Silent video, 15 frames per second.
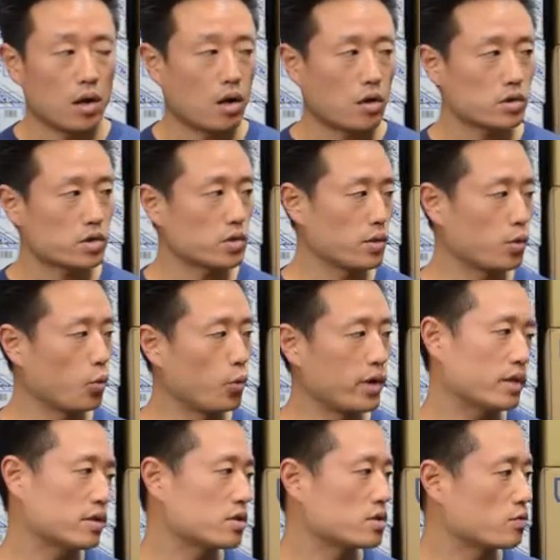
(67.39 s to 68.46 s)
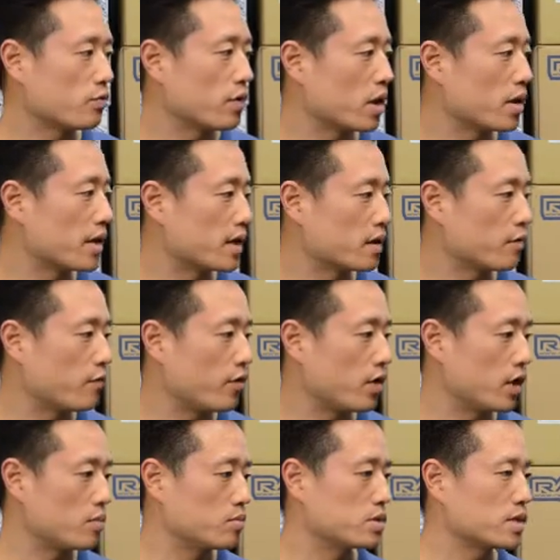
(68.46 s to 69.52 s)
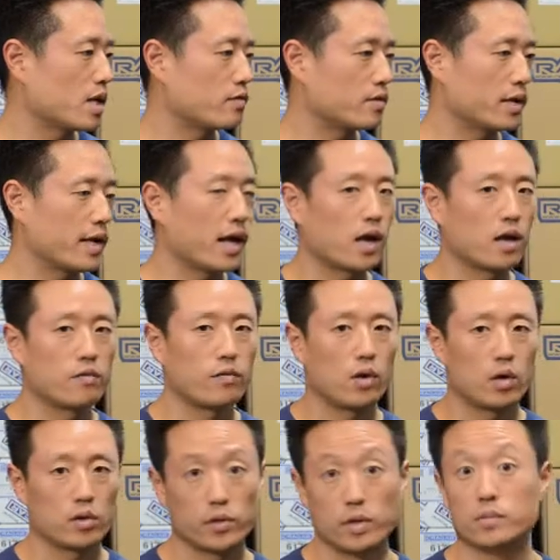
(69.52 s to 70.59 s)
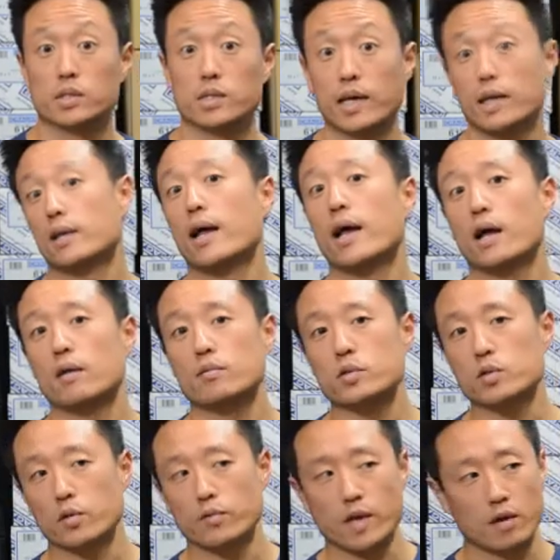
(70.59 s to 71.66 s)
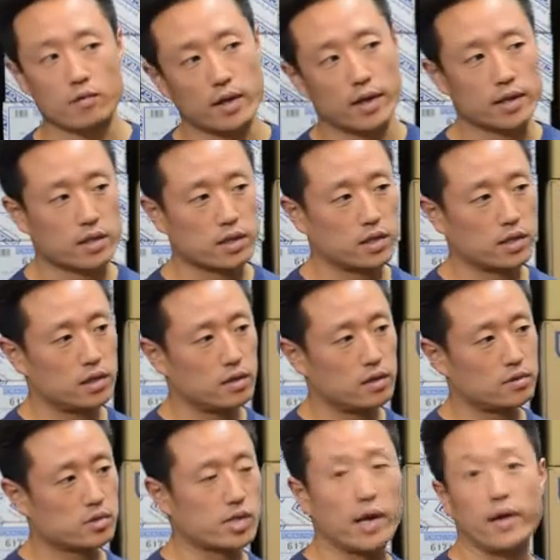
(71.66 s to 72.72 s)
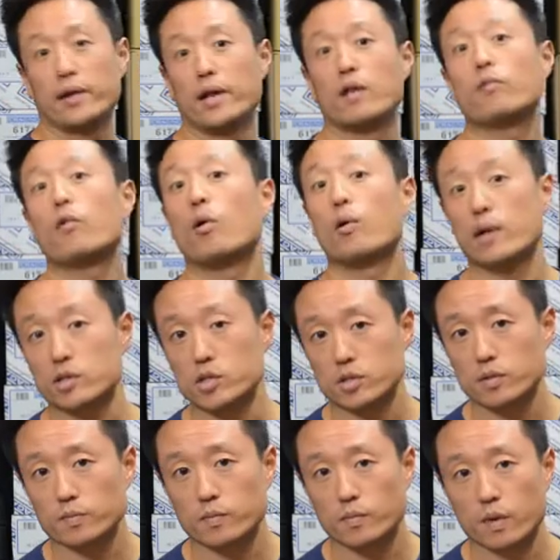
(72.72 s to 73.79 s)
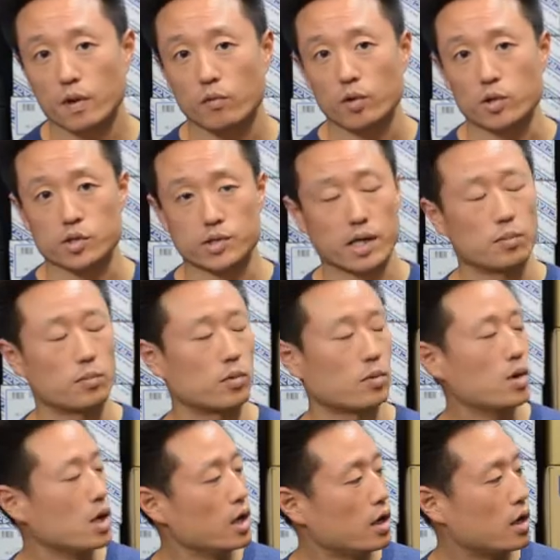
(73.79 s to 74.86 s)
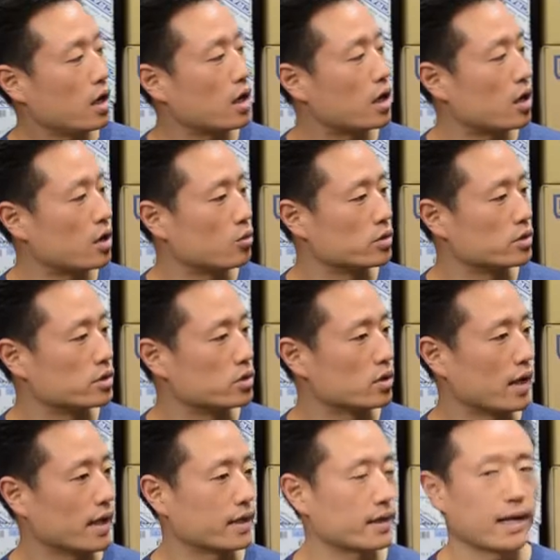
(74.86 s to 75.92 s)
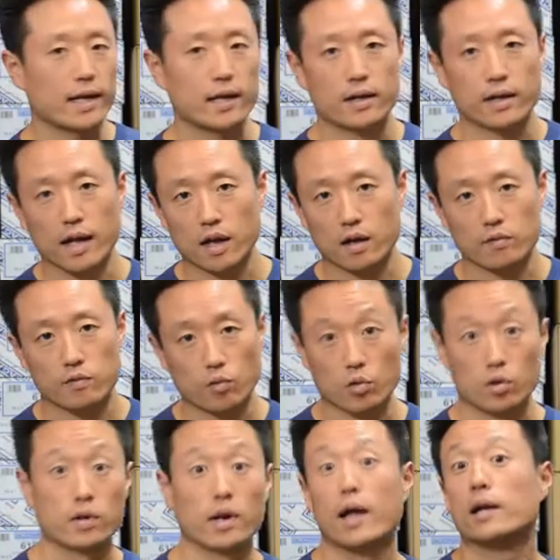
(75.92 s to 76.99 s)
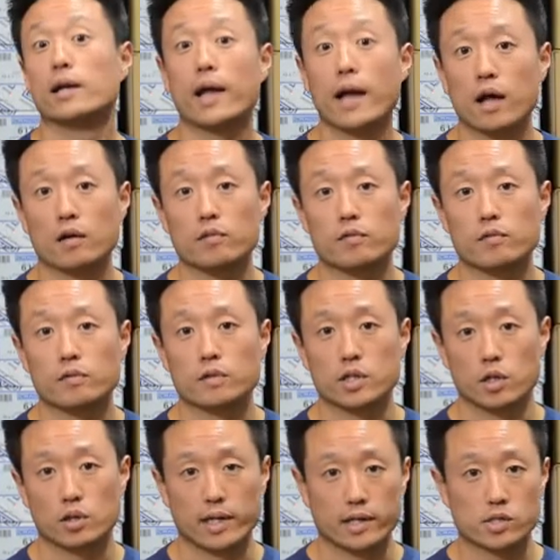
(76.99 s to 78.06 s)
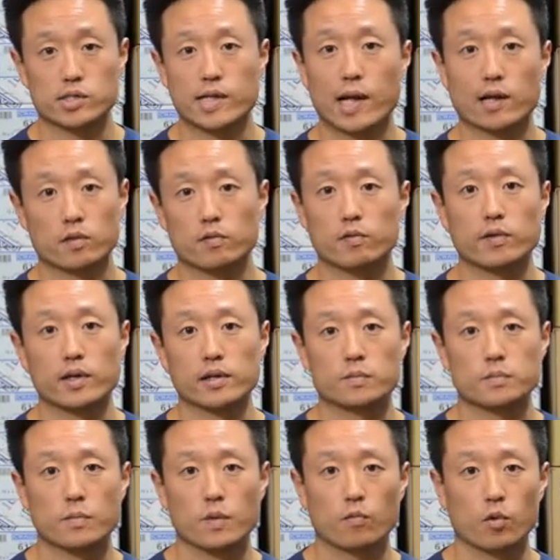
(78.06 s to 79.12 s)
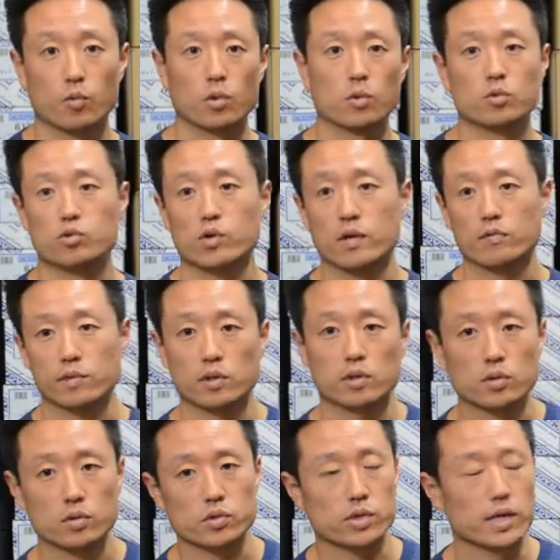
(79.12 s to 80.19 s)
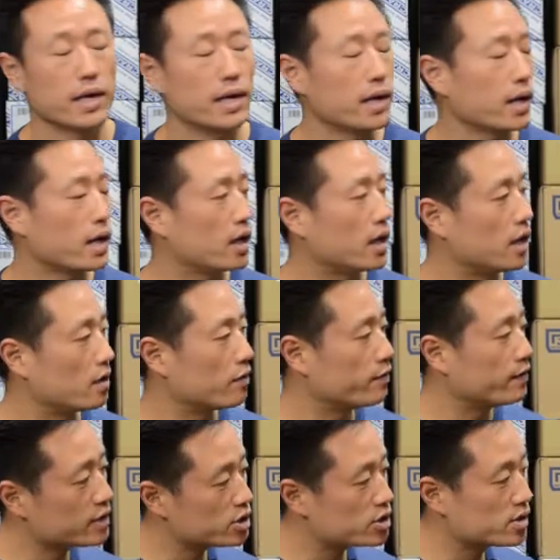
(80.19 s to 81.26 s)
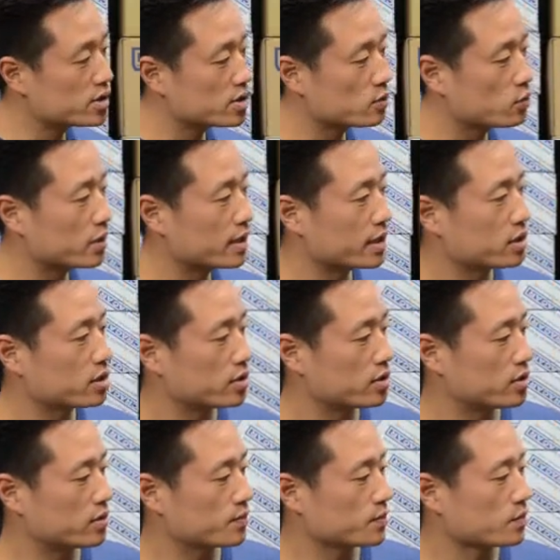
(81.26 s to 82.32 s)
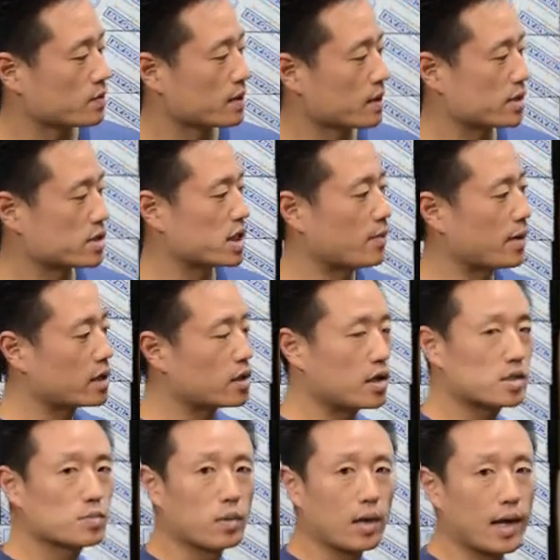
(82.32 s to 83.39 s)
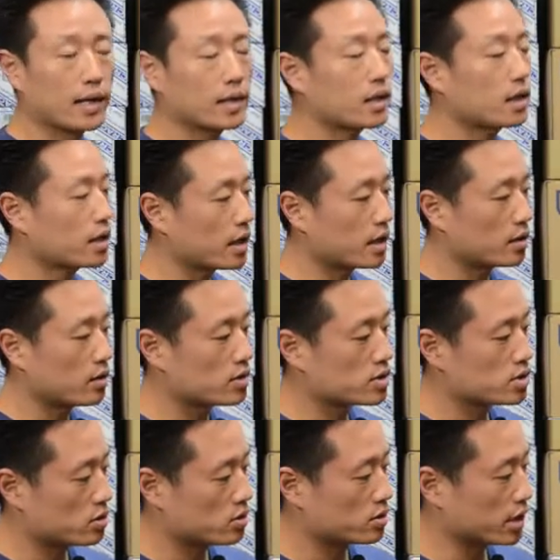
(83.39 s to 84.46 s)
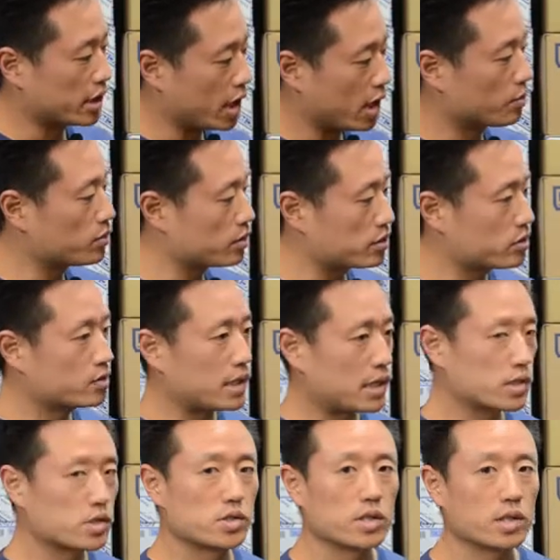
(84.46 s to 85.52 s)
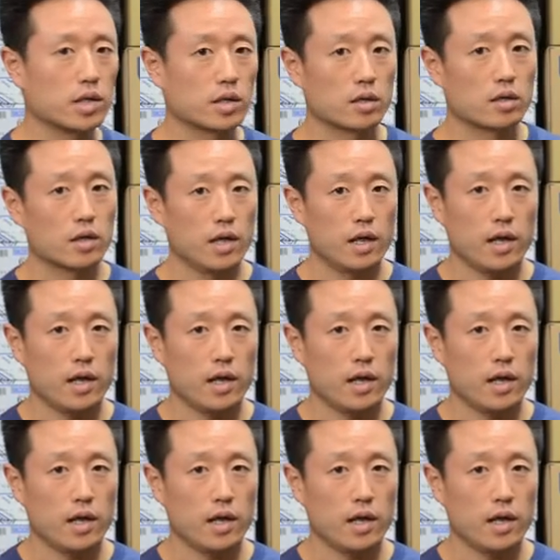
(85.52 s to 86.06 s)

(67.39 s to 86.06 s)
Also in widths varying from 7.5 all the way up to 10.5. So if you have like a Scion FRS, for example, uh, we'll do like an 8.5 or a 9.5, you know, like a staggered fit for wheel drive vehicles. Uh, finishes would include a semi-gloss black and also the gun blue that you see here.